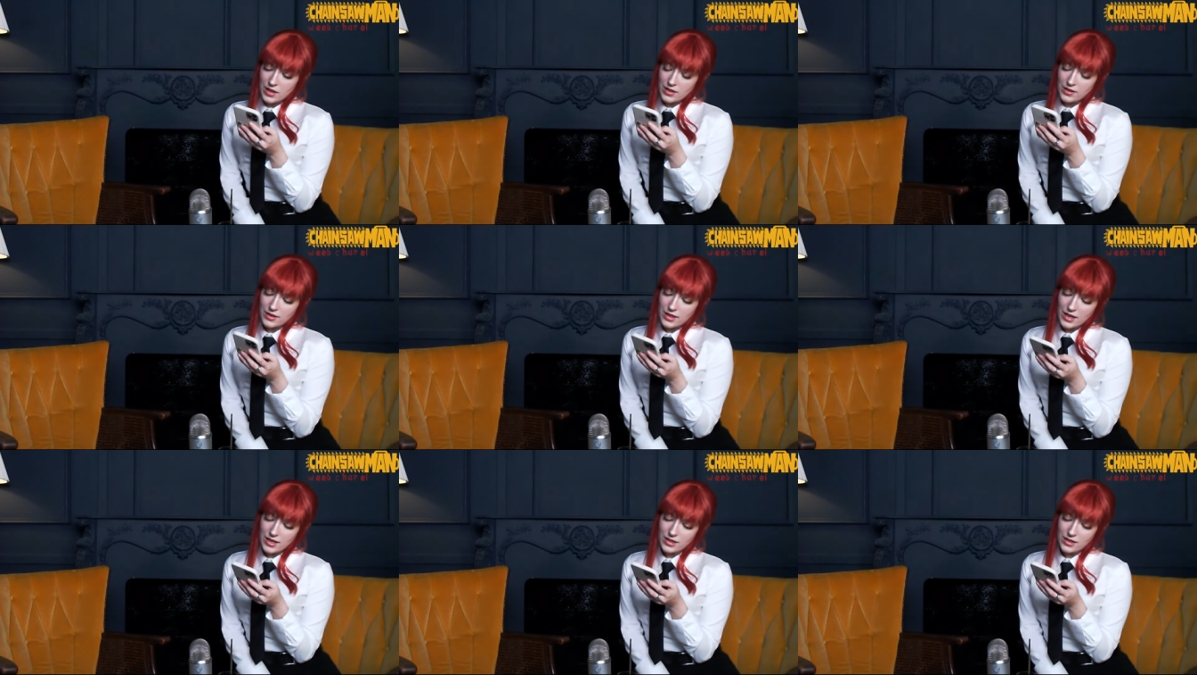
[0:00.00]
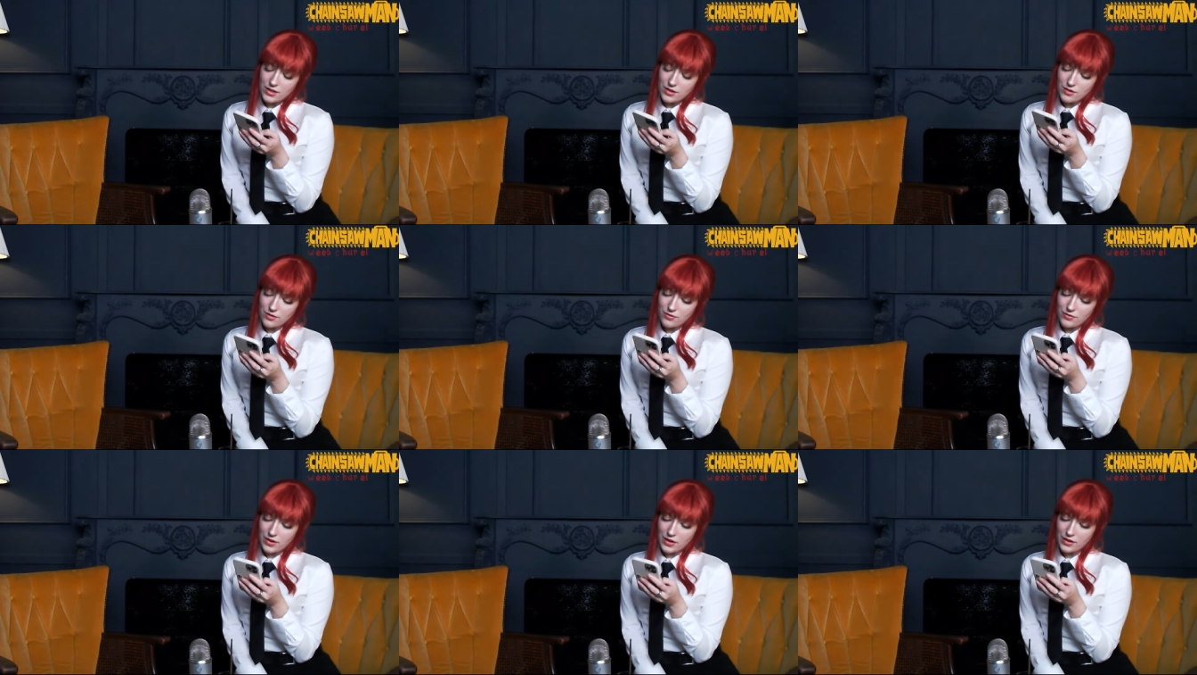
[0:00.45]
Thank
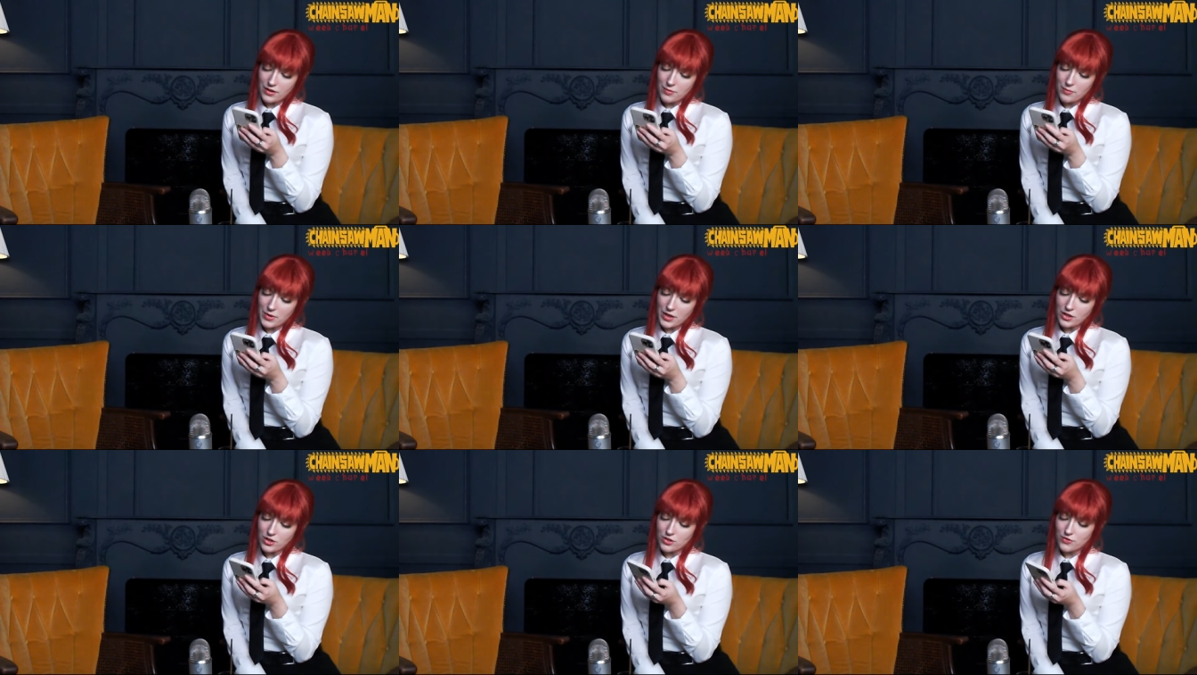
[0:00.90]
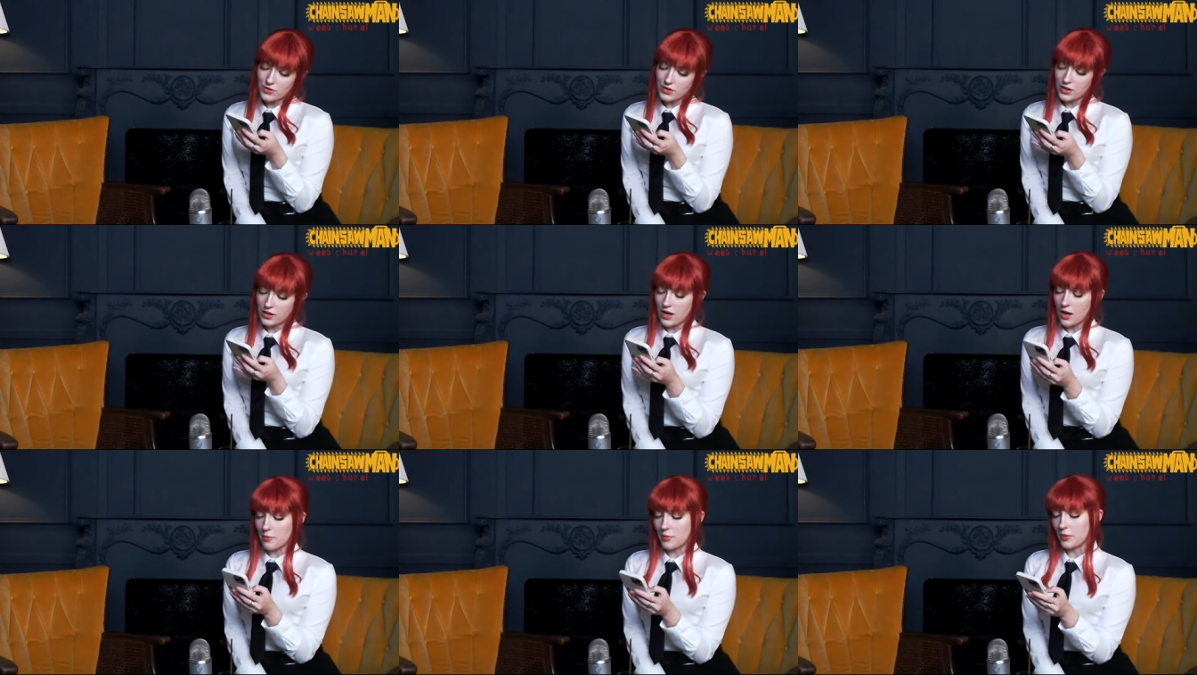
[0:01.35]
you very much for the
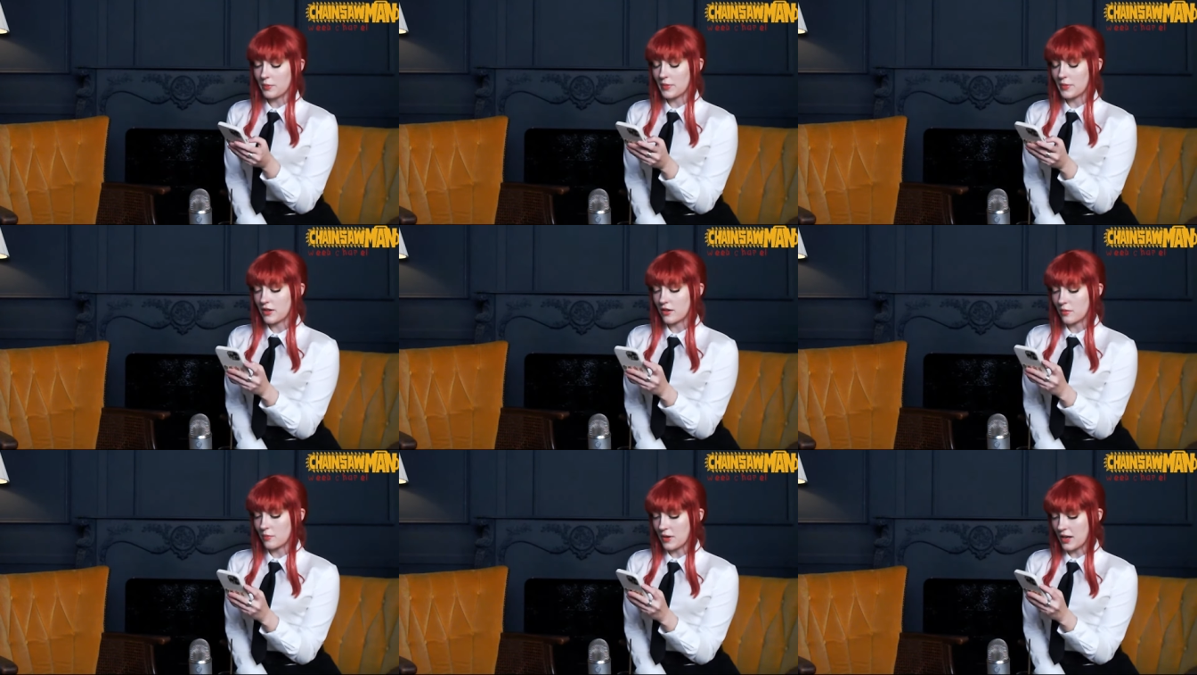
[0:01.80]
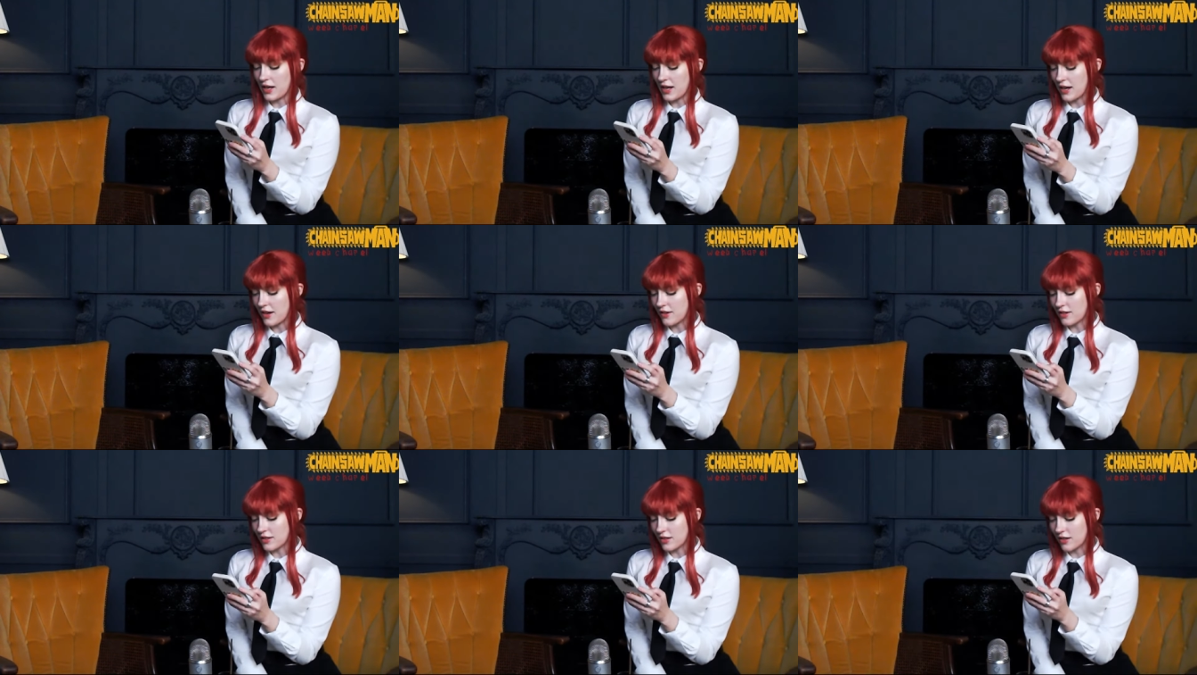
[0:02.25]
compliment on my
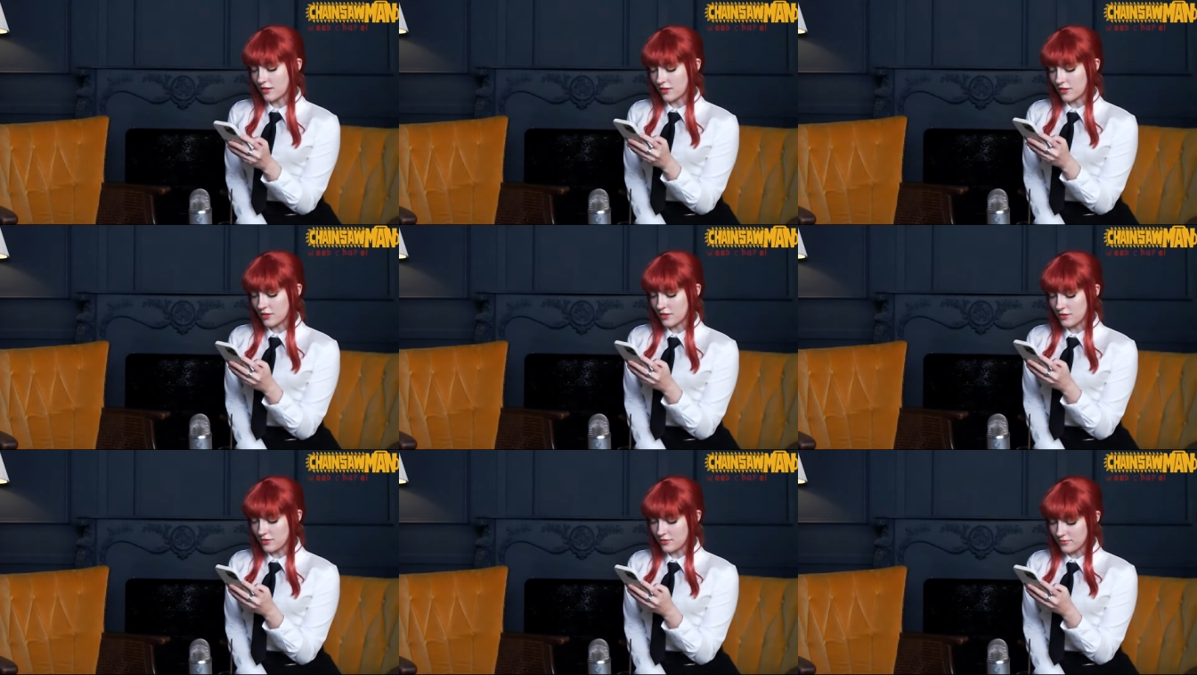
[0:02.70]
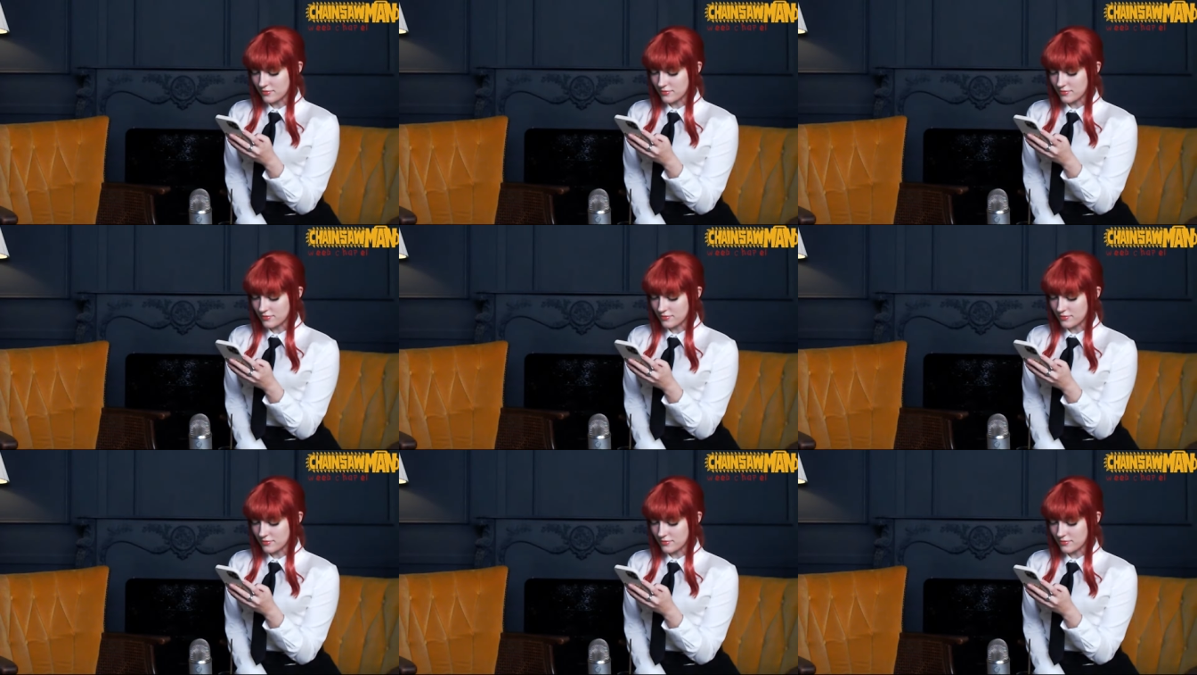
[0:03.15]
hair color.